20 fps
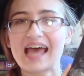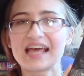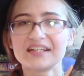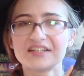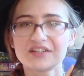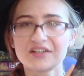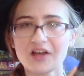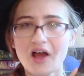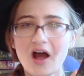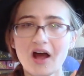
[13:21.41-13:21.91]

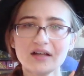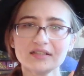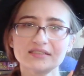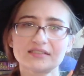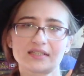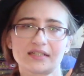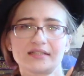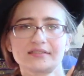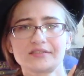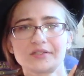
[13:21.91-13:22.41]
And
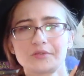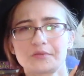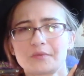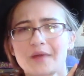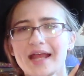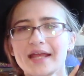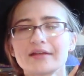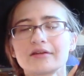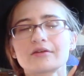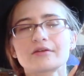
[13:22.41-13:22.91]
Goss is a
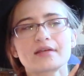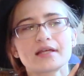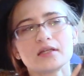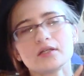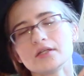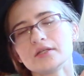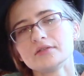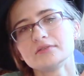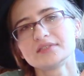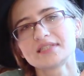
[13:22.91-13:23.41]
writer
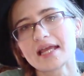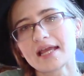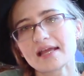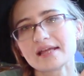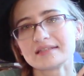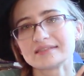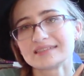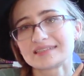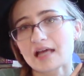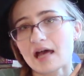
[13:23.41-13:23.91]
in whose
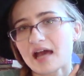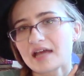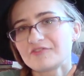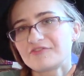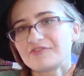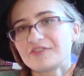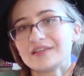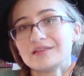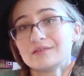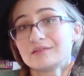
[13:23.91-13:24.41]
hands I
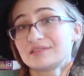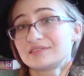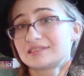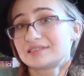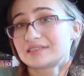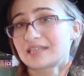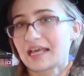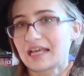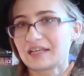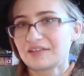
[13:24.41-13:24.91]
feel
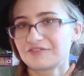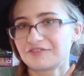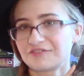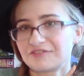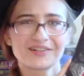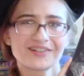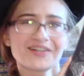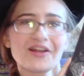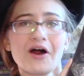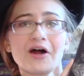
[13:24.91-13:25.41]

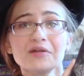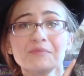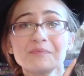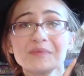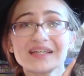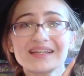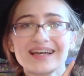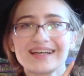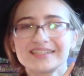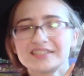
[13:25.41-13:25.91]
safe. Not
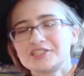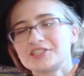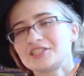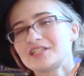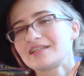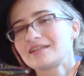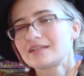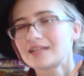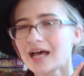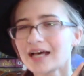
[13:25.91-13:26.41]
because
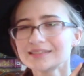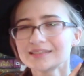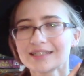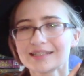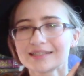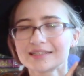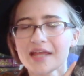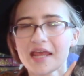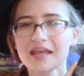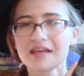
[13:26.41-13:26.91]
she
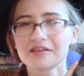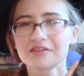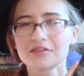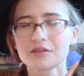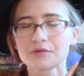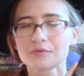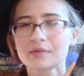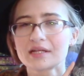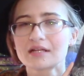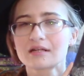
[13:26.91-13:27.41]
doesn't take
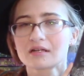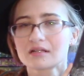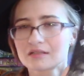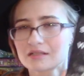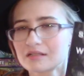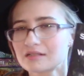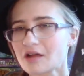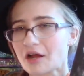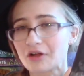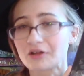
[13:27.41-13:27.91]
the reader
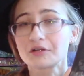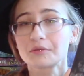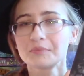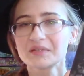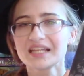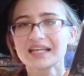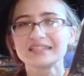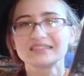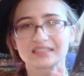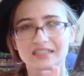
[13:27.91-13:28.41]
to dark
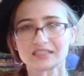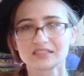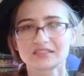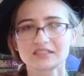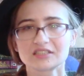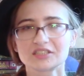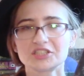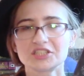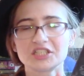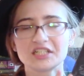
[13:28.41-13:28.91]
places,
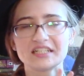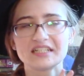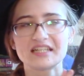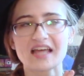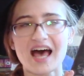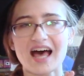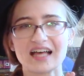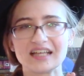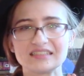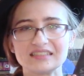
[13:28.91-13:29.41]
she
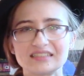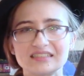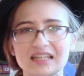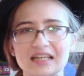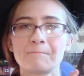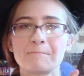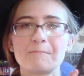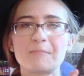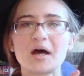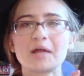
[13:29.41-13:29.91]
does,
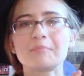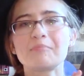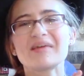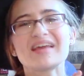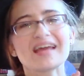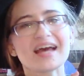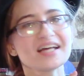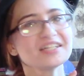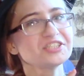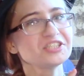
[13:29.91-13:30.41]
but
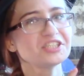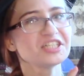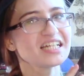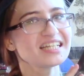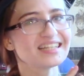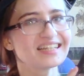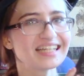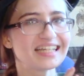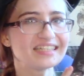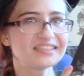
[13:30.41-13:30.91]
because she
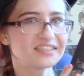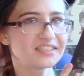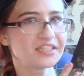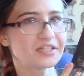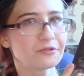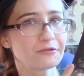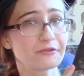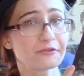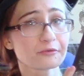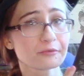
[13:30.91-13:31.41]
leads
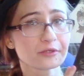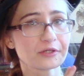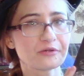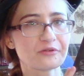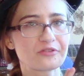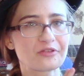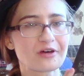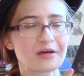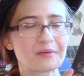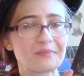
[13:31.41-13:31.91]
you
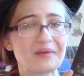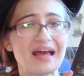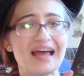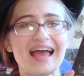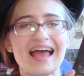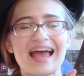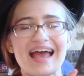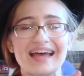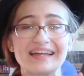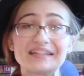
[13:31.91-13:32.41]
through them
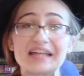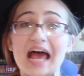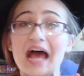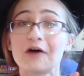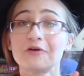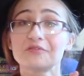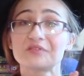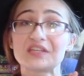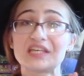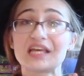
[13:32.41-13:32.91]
and
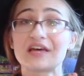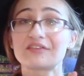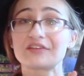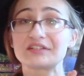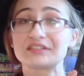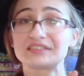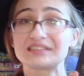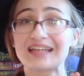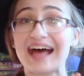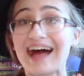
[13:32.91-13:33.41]
out the
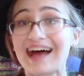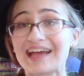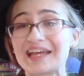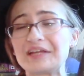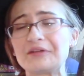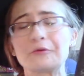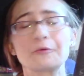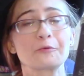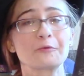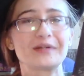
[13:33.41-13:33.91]
other
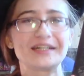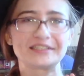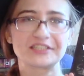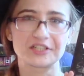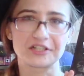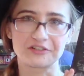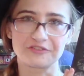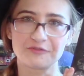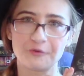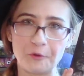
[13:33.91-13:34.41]
side
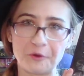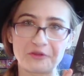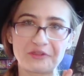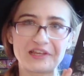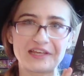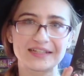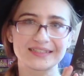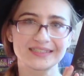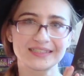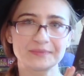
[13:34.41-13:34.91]
richer for
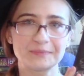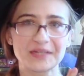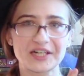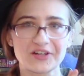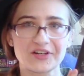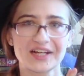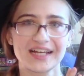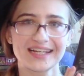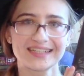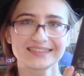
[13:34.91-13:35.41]
the
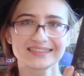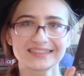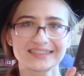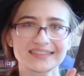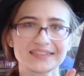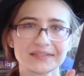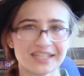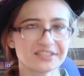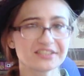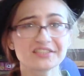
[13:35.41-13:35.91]

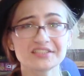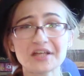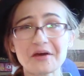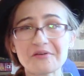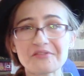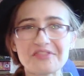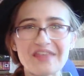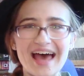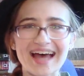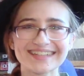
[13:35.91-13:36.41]
experience.
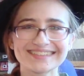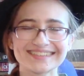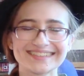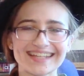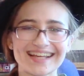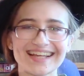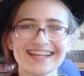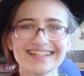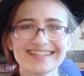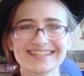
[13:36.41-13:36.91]
So that's
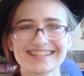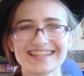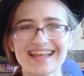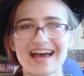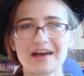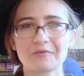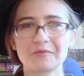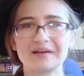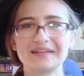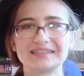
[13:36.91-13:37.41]
it.
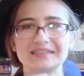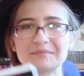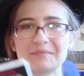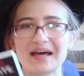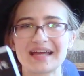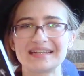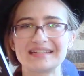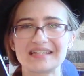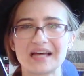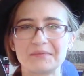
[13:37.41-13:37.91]
That was
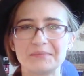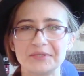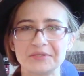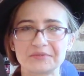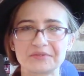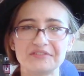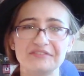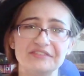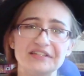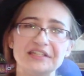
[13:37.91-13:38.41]
my double
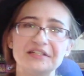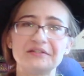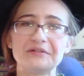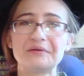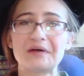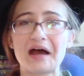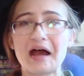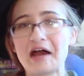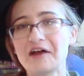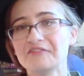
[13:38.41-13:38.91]

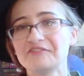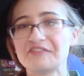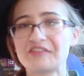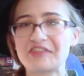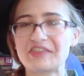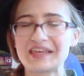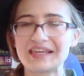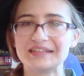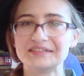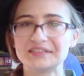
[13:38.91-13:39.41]
review
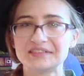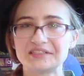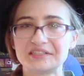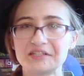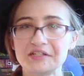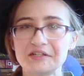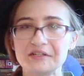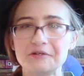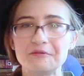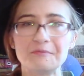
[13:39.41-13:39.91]
of these
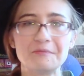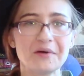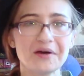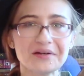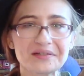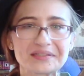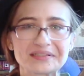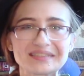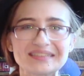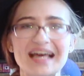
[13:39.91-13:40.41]
two
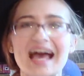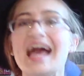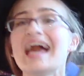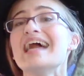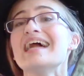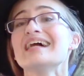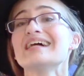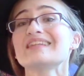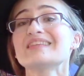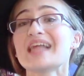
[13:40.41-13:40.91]
books.
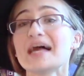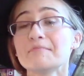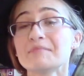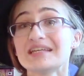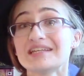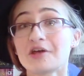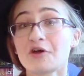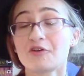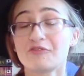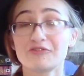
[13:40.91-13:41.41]
Let
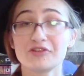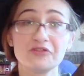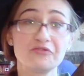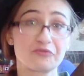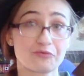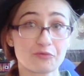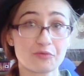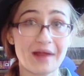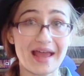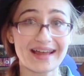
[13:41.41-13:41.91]
me know if
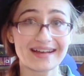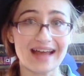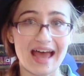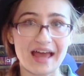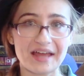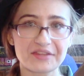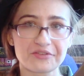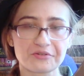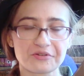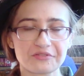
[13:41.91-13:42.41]
you've read
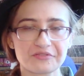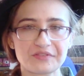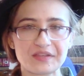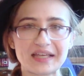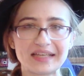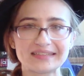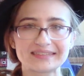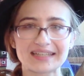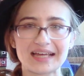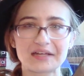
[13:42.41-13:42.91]
either of
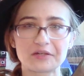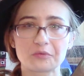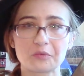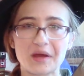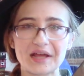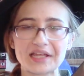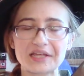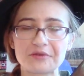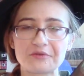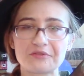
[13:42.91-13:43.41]
these and
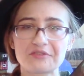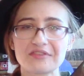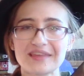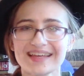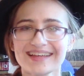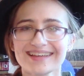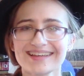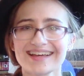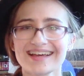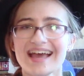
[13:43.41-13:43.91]
what you
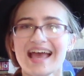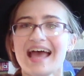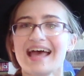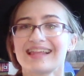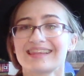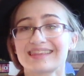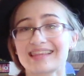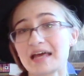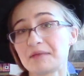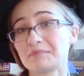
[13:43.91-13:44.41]
think.
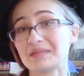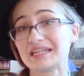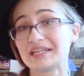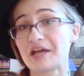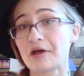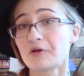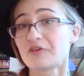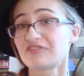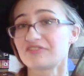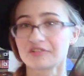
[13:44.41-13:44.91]
Let me
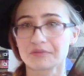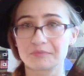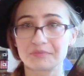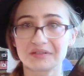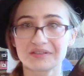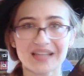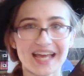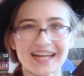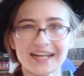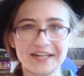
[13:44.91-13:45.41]
know if you're
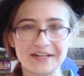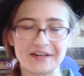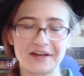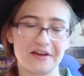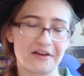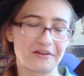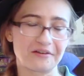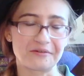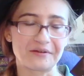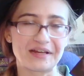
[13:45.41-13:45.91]
planning
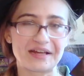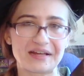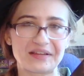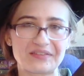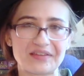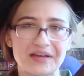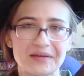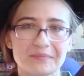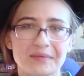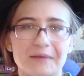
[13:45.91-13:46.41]
on reading
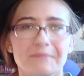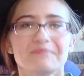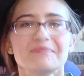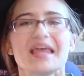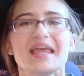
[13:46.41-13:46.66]
them.